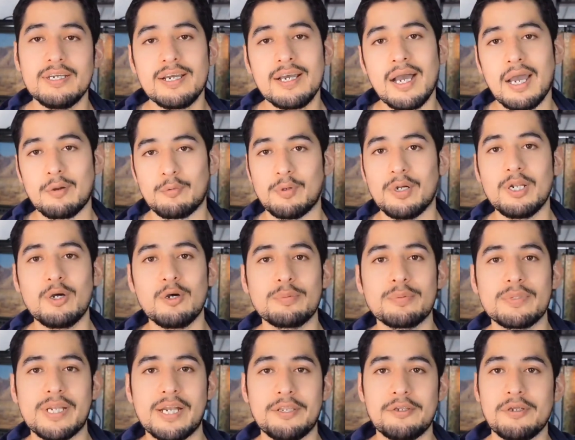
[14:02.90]
I really
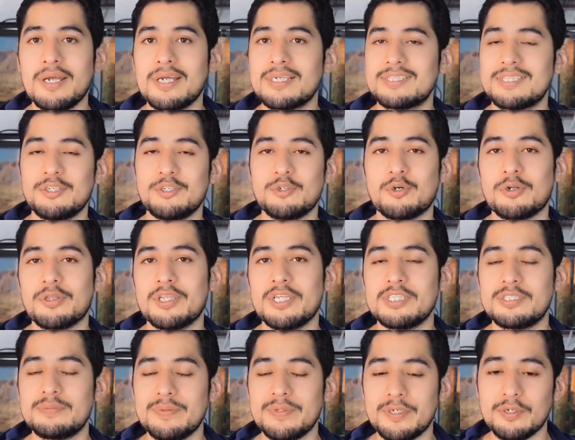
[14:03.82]
hope that you guys enjoyed
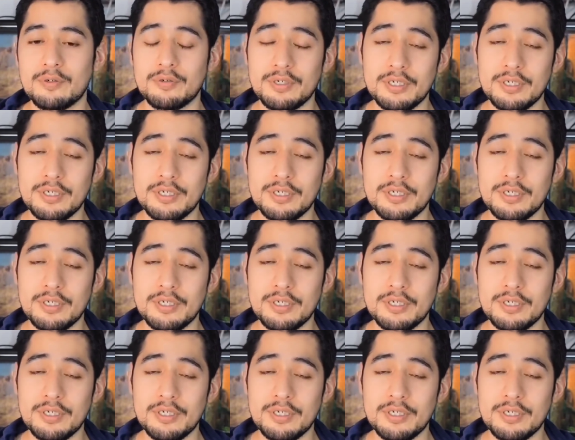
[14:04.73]
this video.